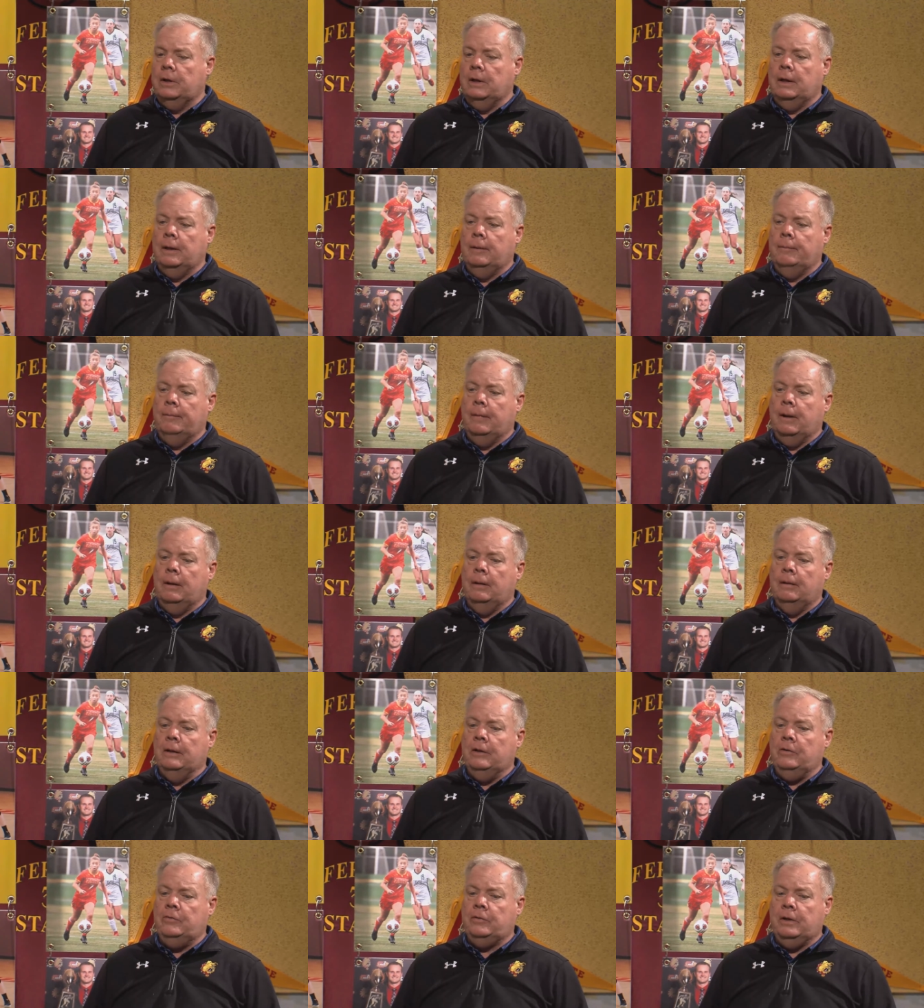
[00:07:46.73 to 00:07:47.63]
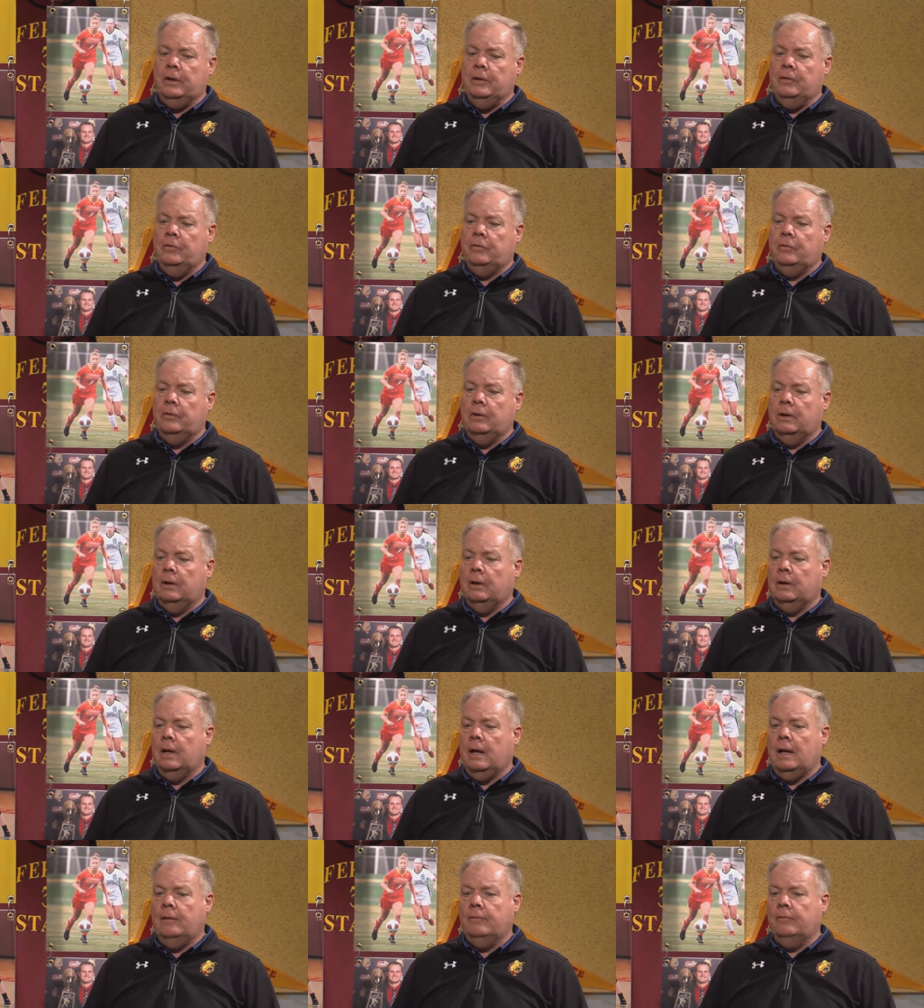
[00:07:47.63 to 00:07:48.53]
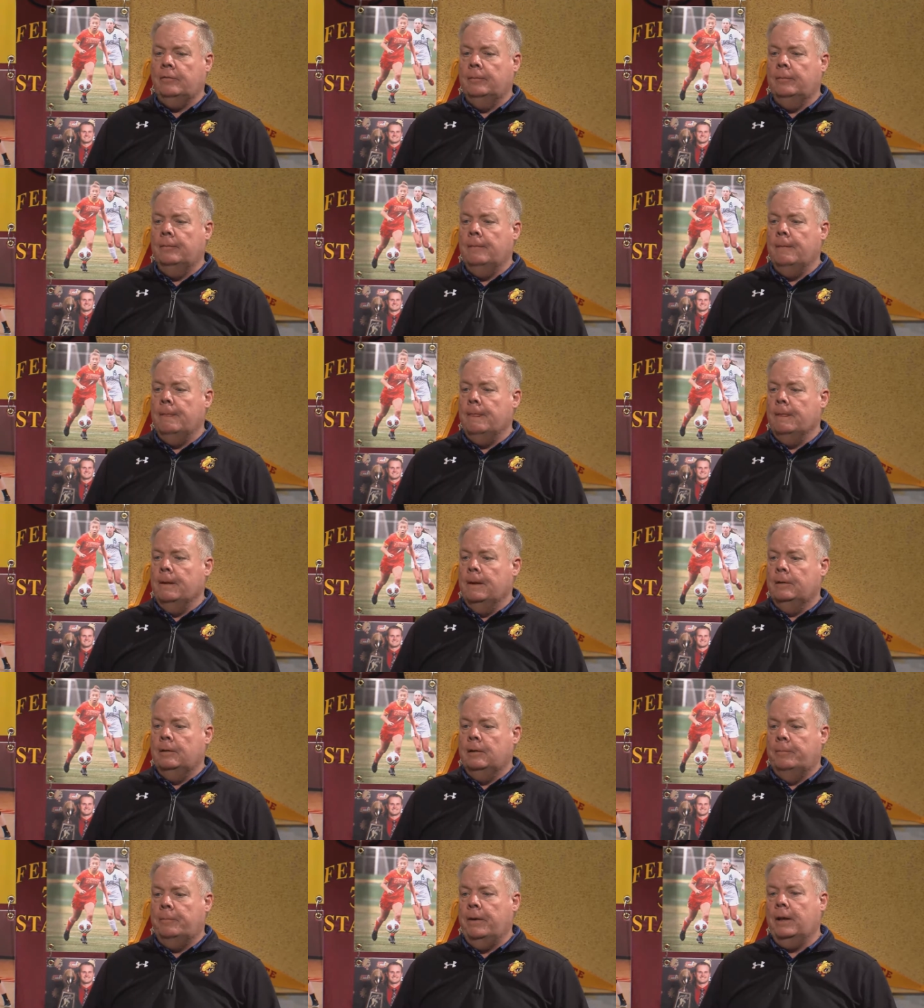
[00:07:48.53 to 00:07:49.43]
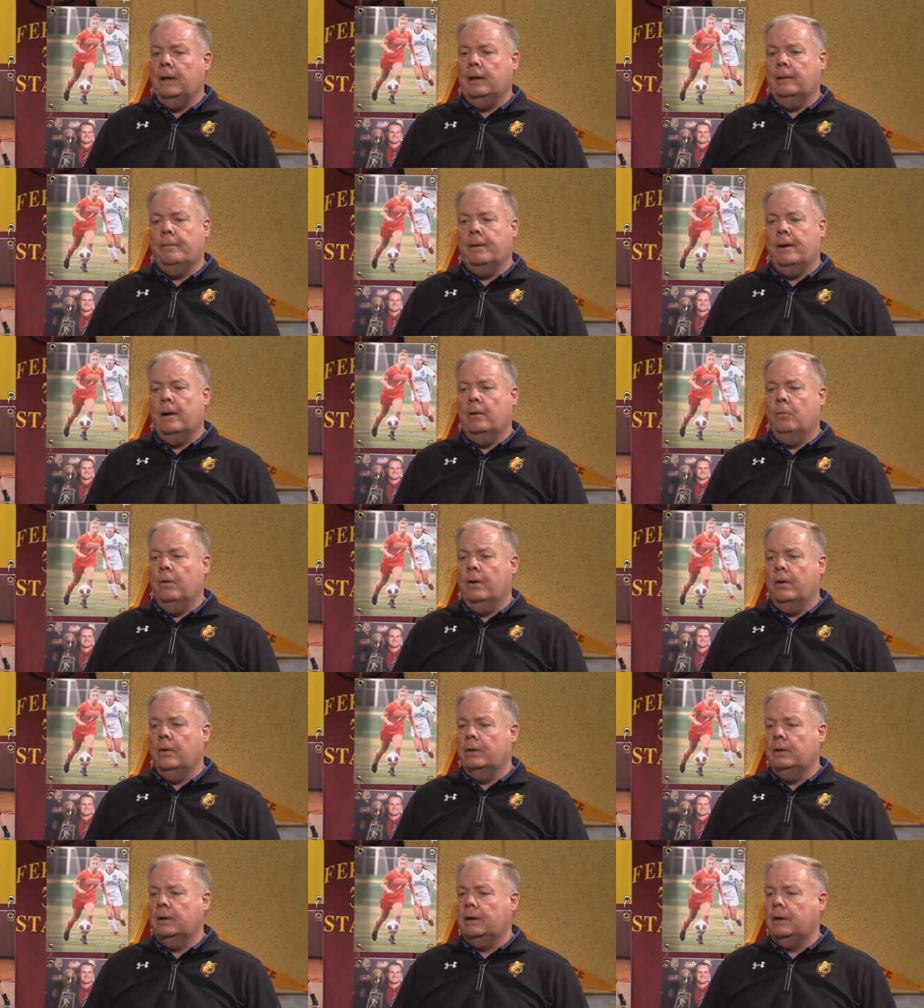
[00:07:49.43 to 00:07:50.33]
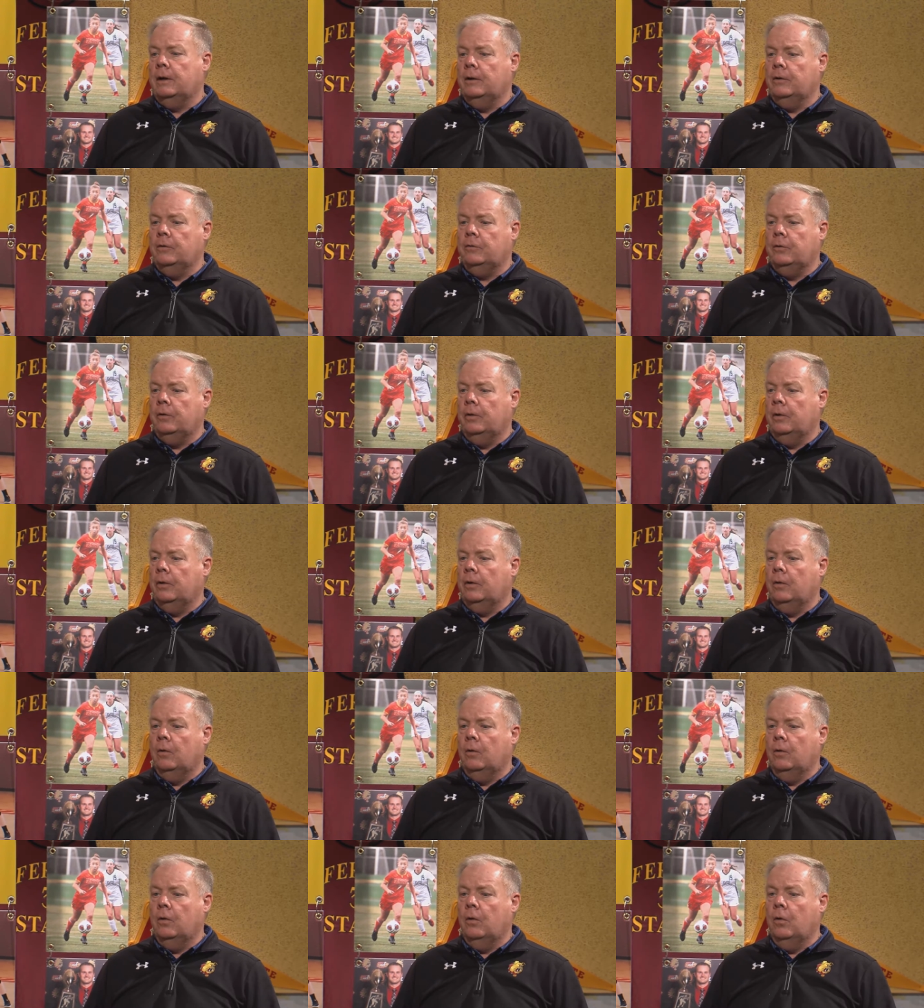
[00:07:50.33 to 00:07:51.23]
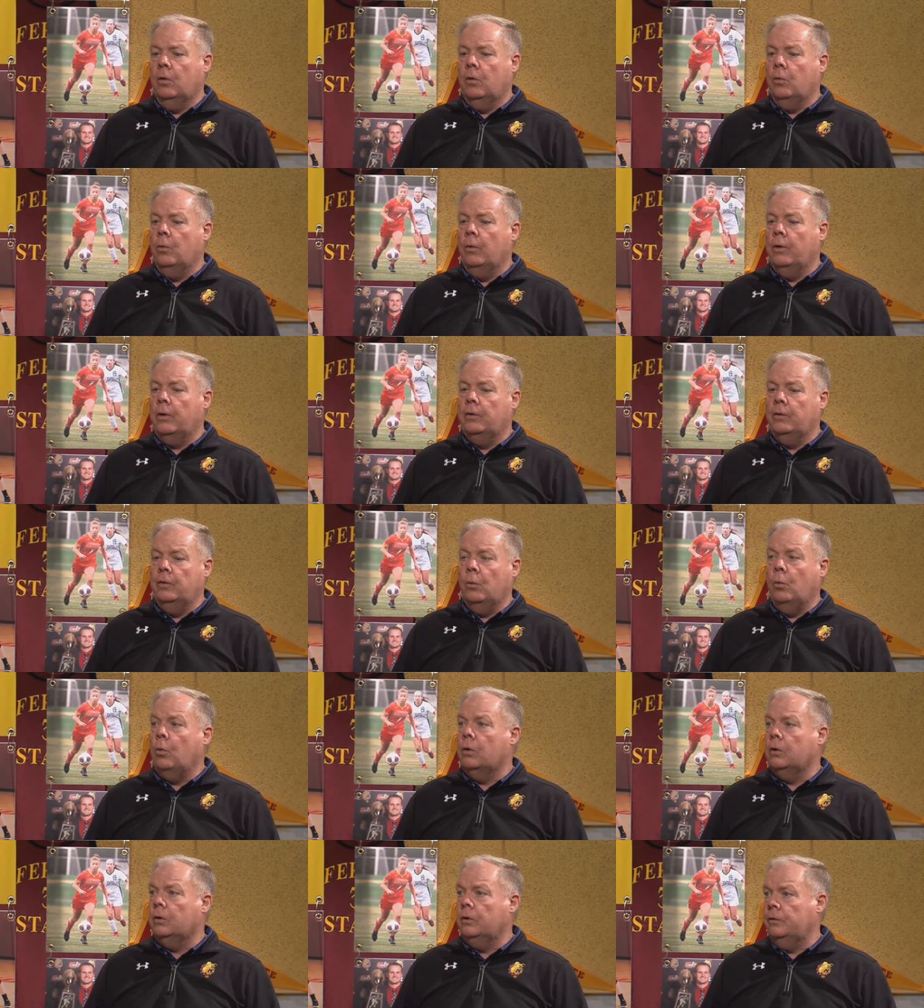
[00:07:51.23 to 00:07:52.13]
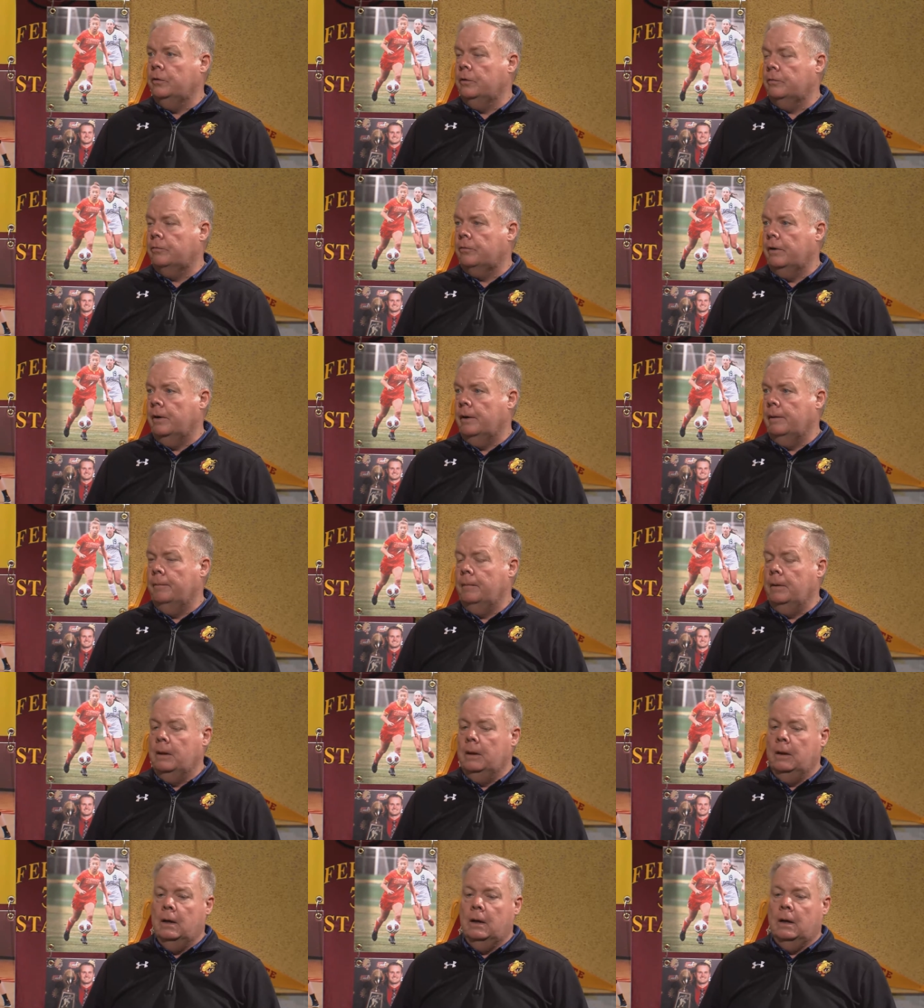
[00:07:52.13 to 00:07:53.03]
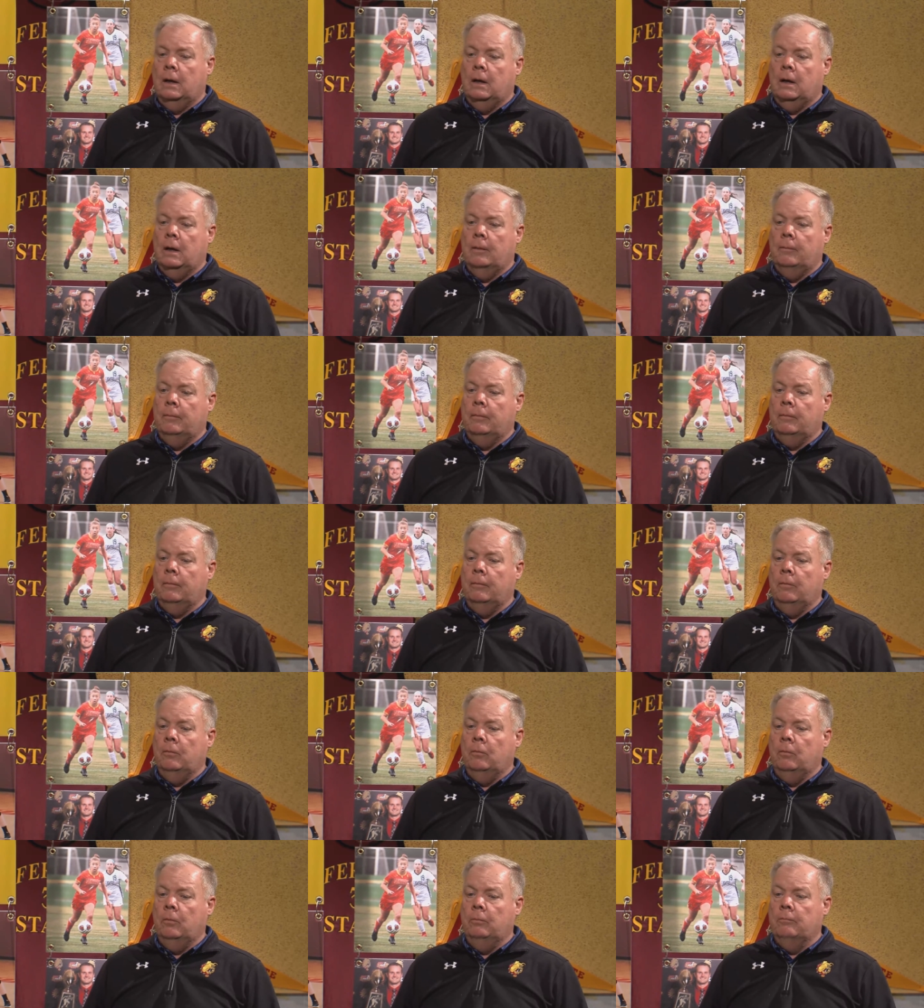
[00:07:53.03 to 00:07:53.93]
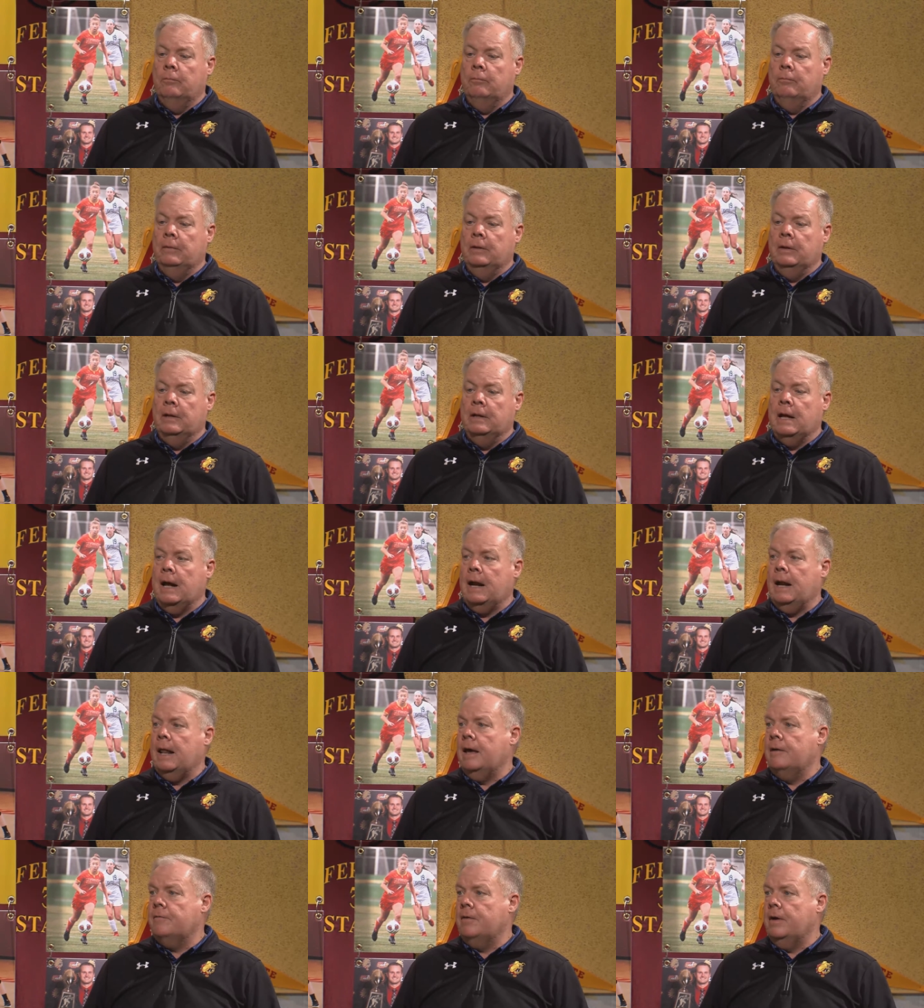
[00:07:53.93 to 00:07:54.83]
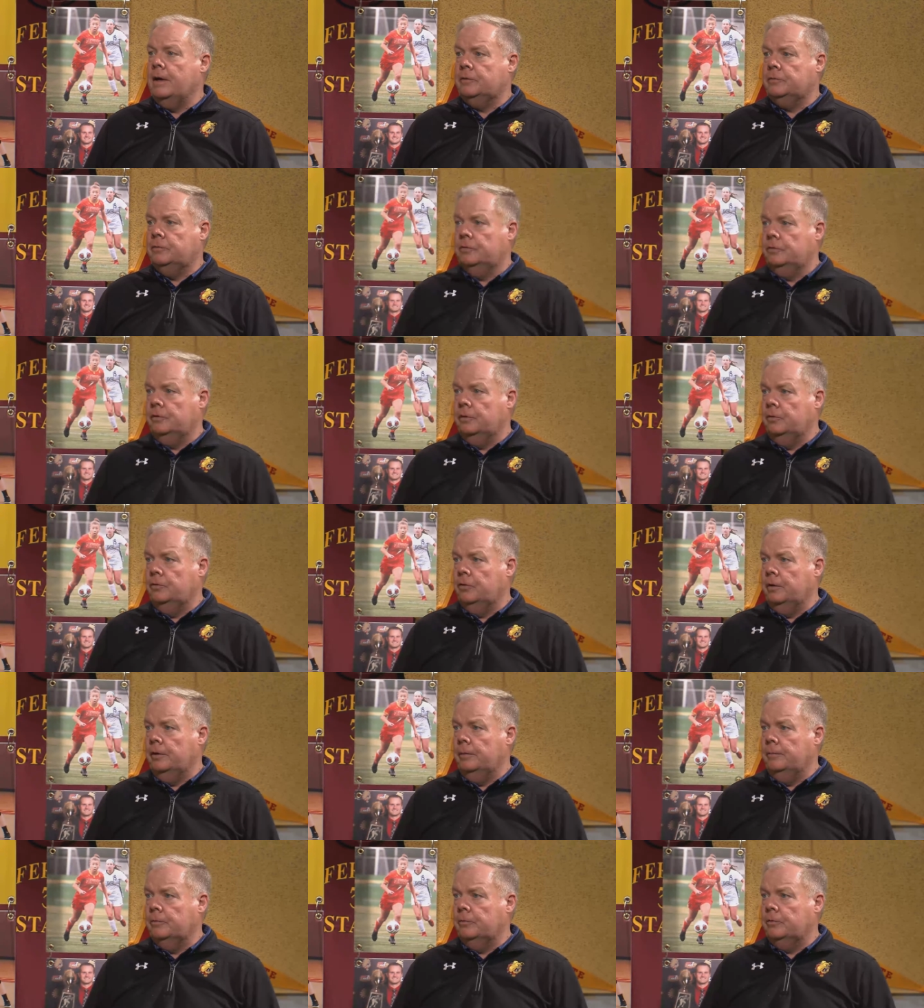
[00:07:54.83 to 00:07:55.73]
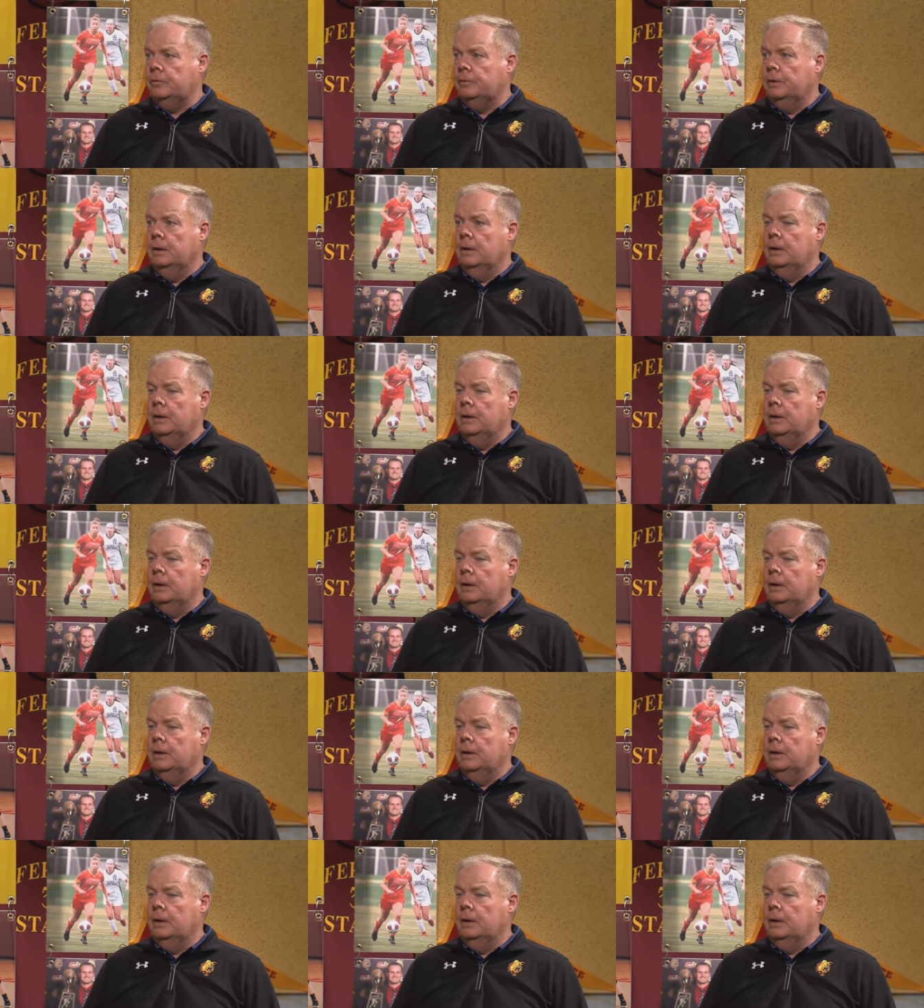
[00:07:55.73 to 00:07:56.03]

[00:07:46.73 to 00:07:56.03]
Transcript: Um, these kids, a lot of them, depending upon where in the country or, or, or where in the world they're from, um, did not have access to gyms.